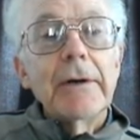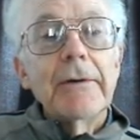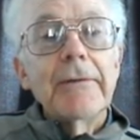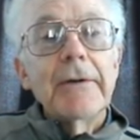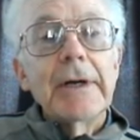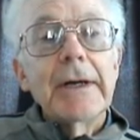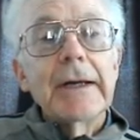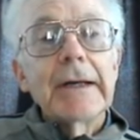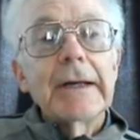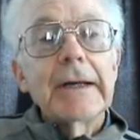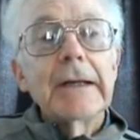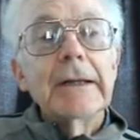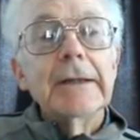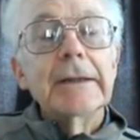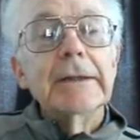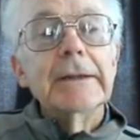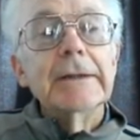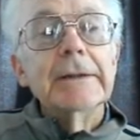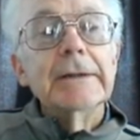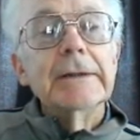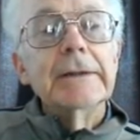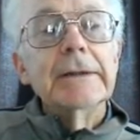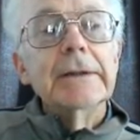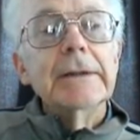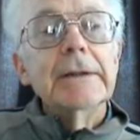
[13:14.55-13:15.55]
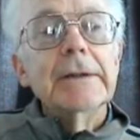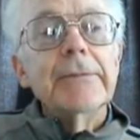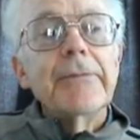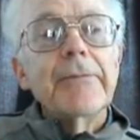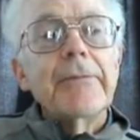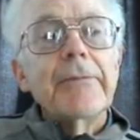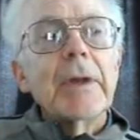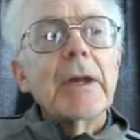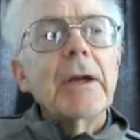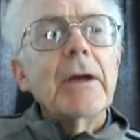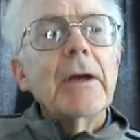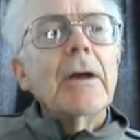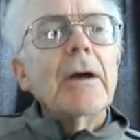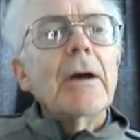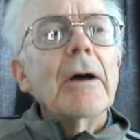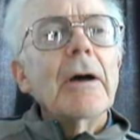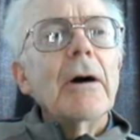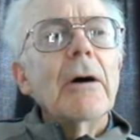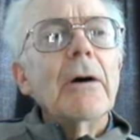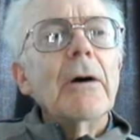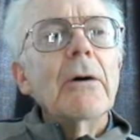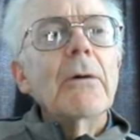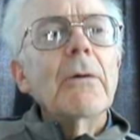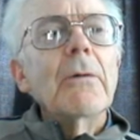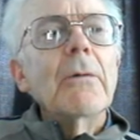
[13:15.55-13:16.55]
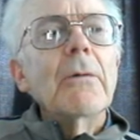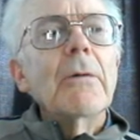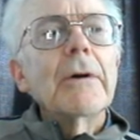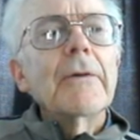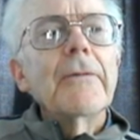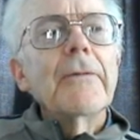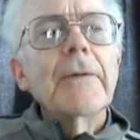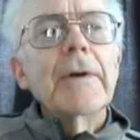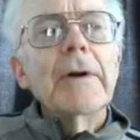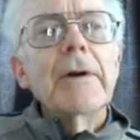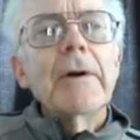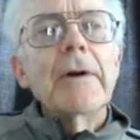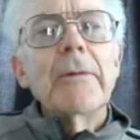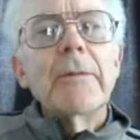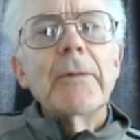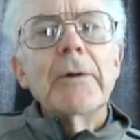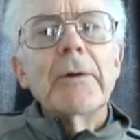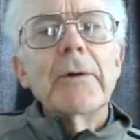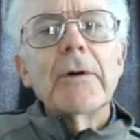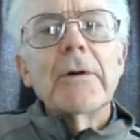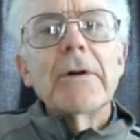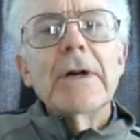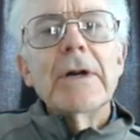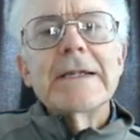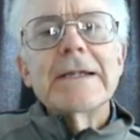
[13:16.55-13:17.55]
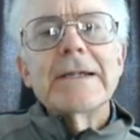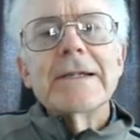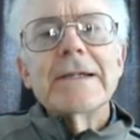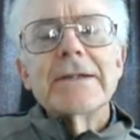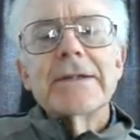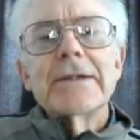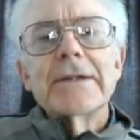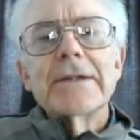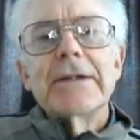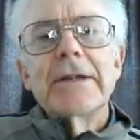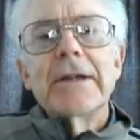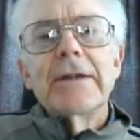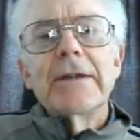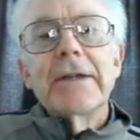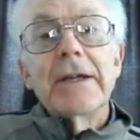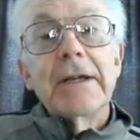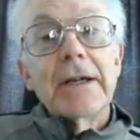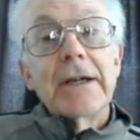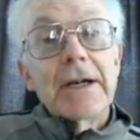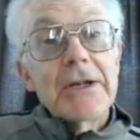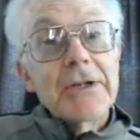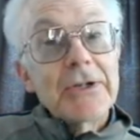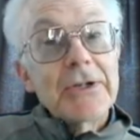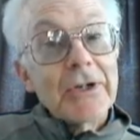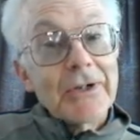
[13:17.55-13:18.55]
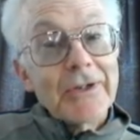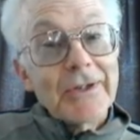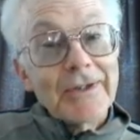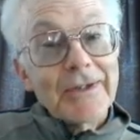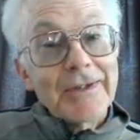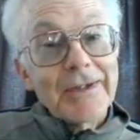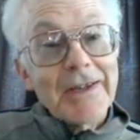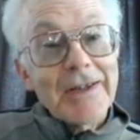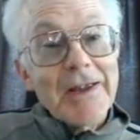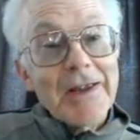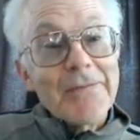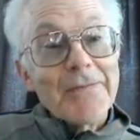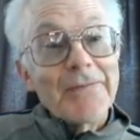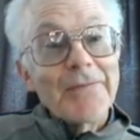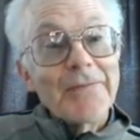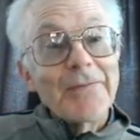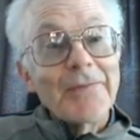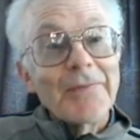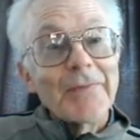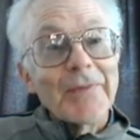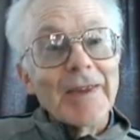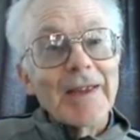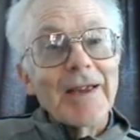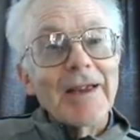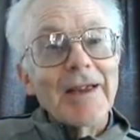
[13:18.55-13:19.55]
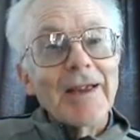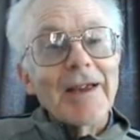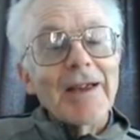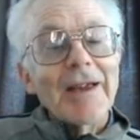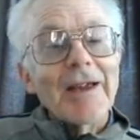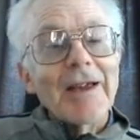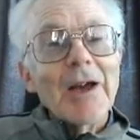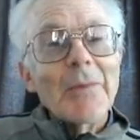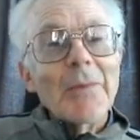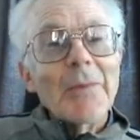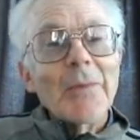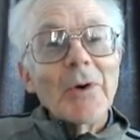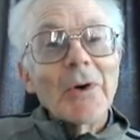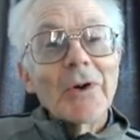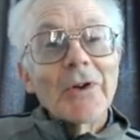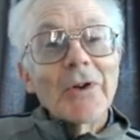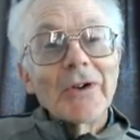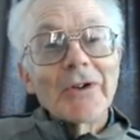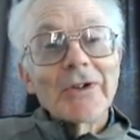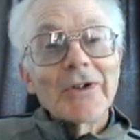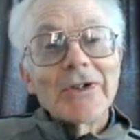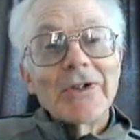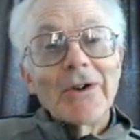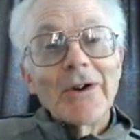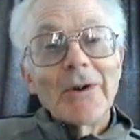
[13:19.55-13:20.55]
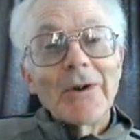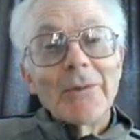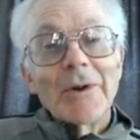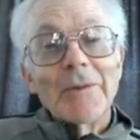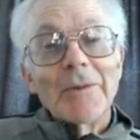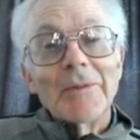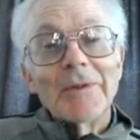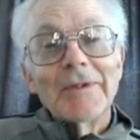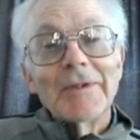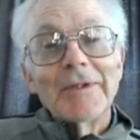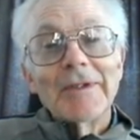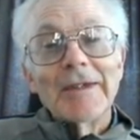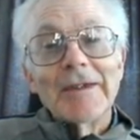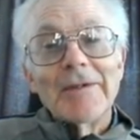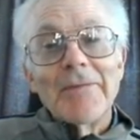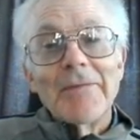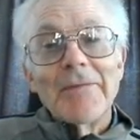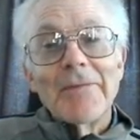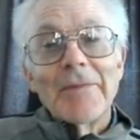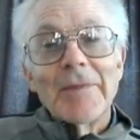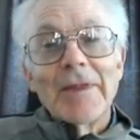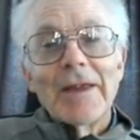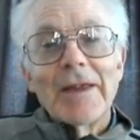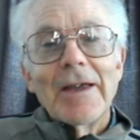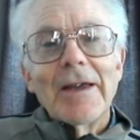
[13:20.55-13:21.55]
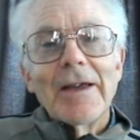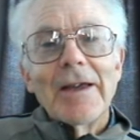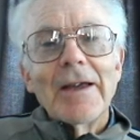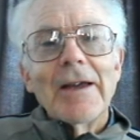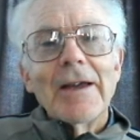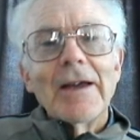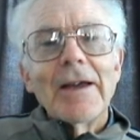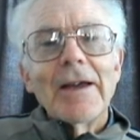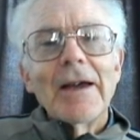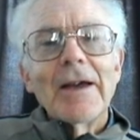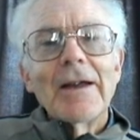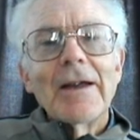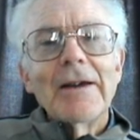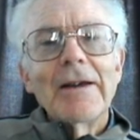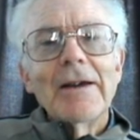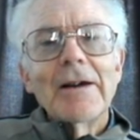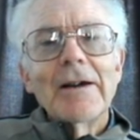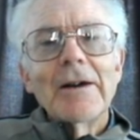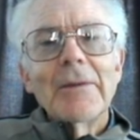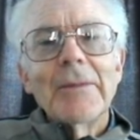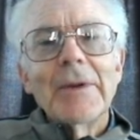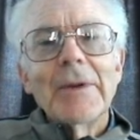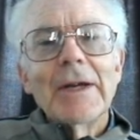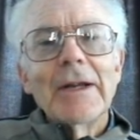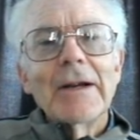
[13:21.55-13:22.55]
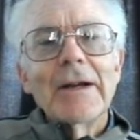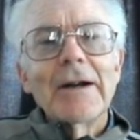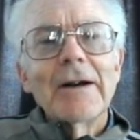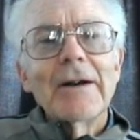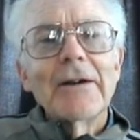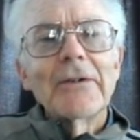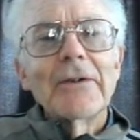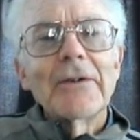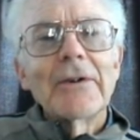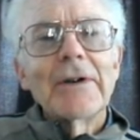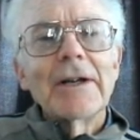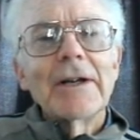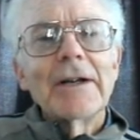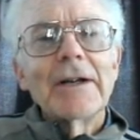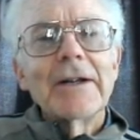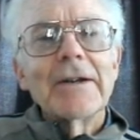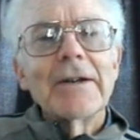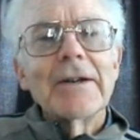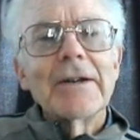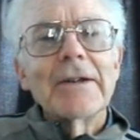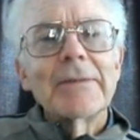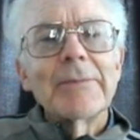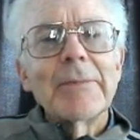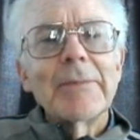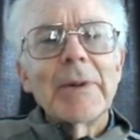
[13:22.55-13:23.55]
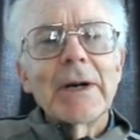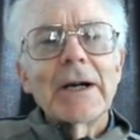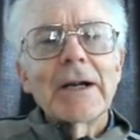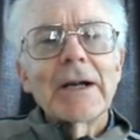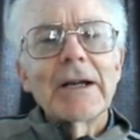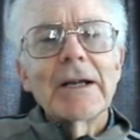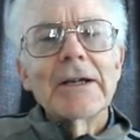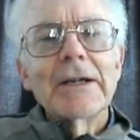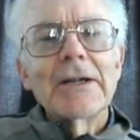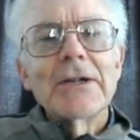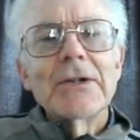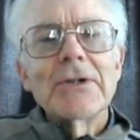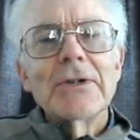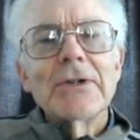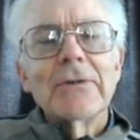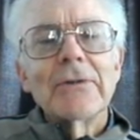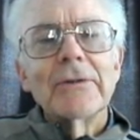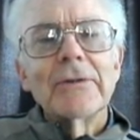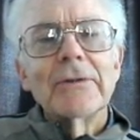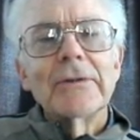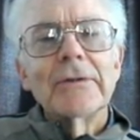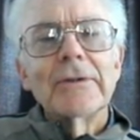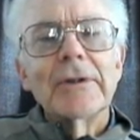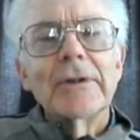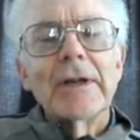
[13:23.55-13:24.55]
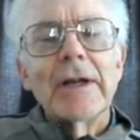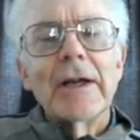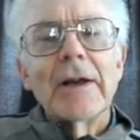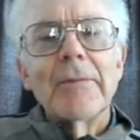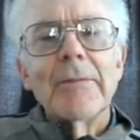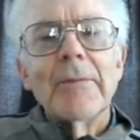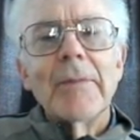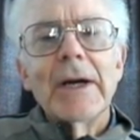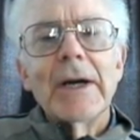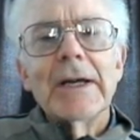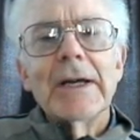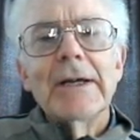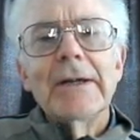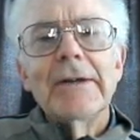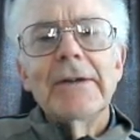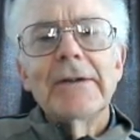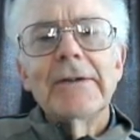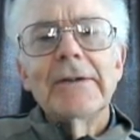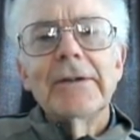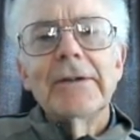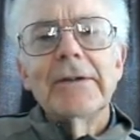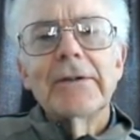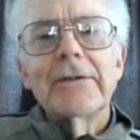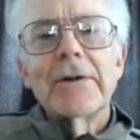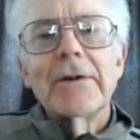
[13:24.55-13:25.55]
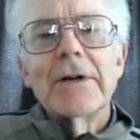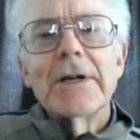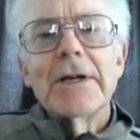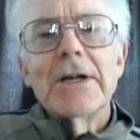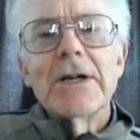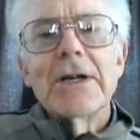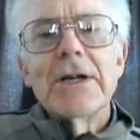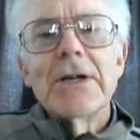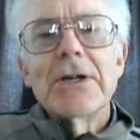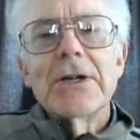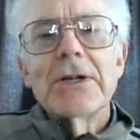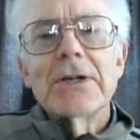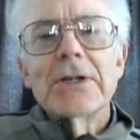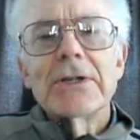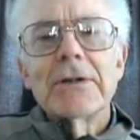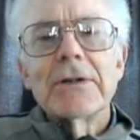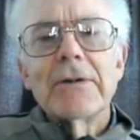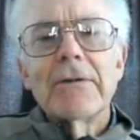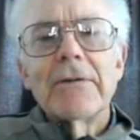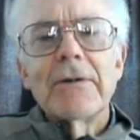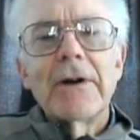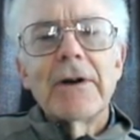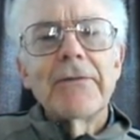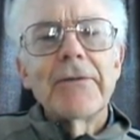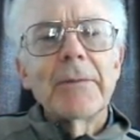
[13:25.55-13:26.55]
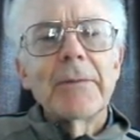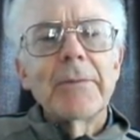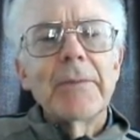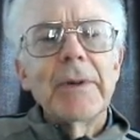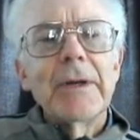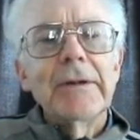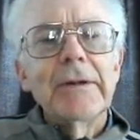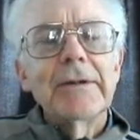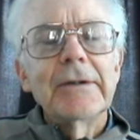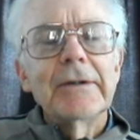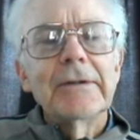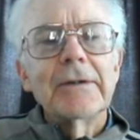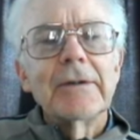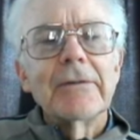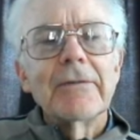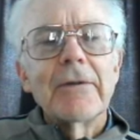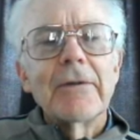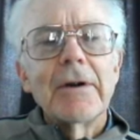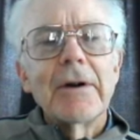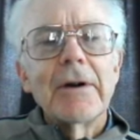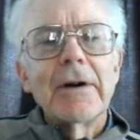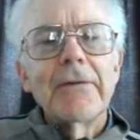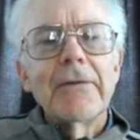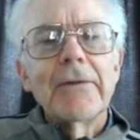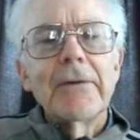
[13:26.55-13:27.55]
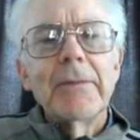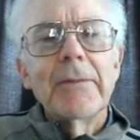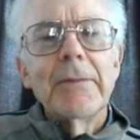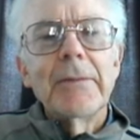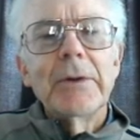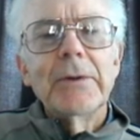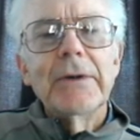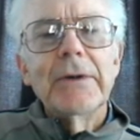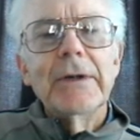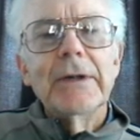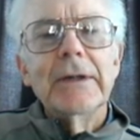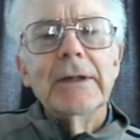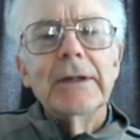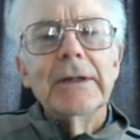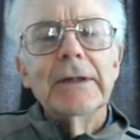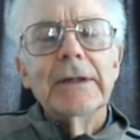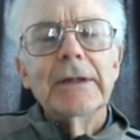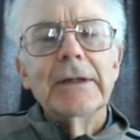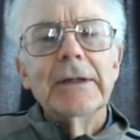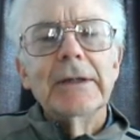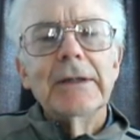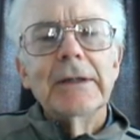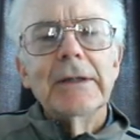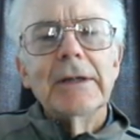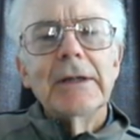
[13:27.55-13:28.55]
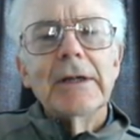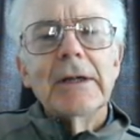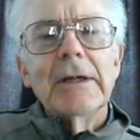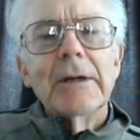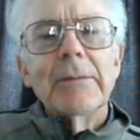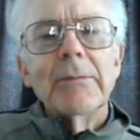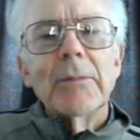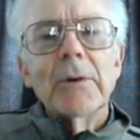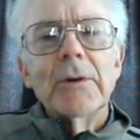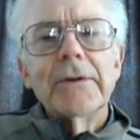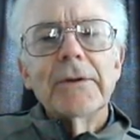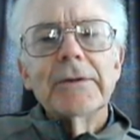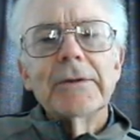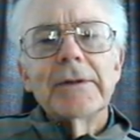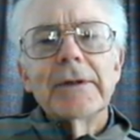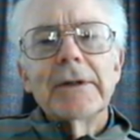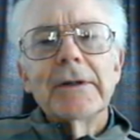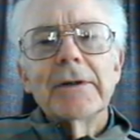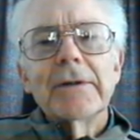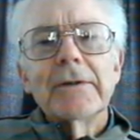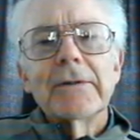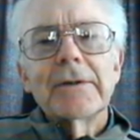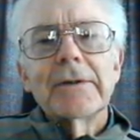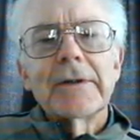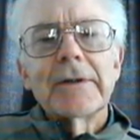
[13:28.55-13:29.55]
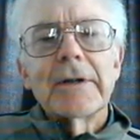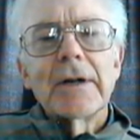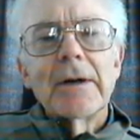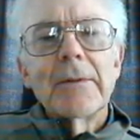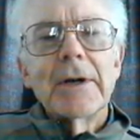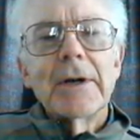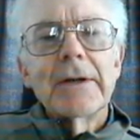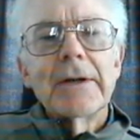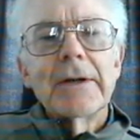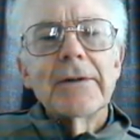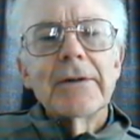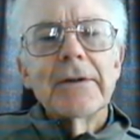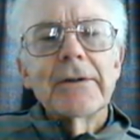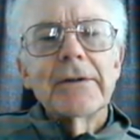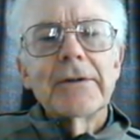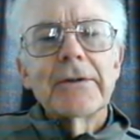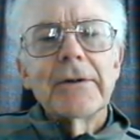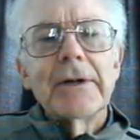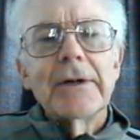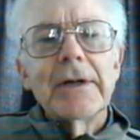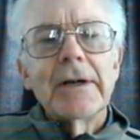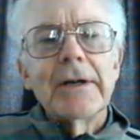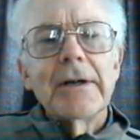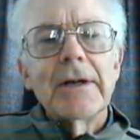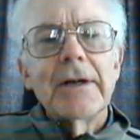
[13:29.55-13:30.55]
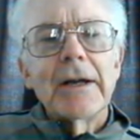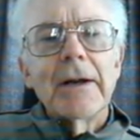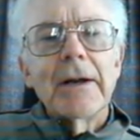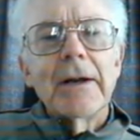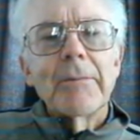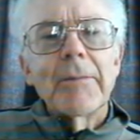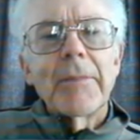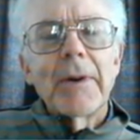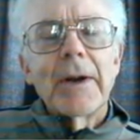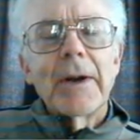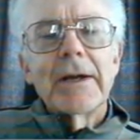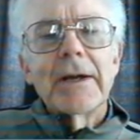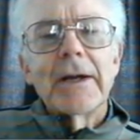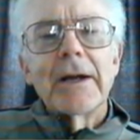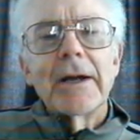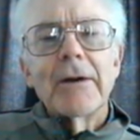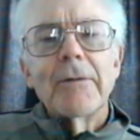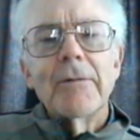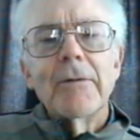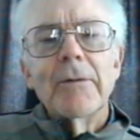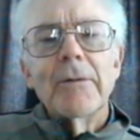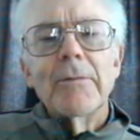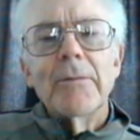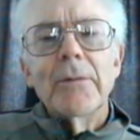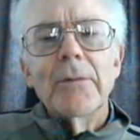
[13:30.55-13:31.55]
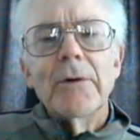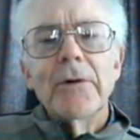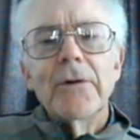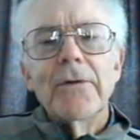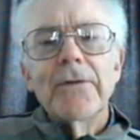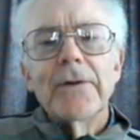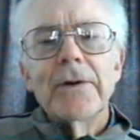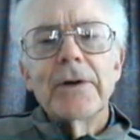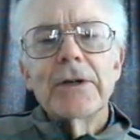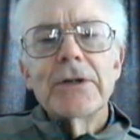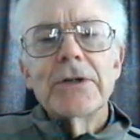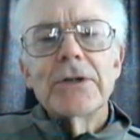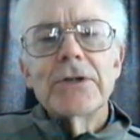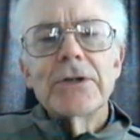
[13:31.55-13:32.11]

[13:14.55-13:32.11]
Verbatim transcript: evidently. Oh, what venerable creatures did the aged seem, immortal cherubims, and young men, glittering and sparkling angels, Made strange, seraphic pieces of life and beauty. Boys and girls tumbling in the street and playing were moving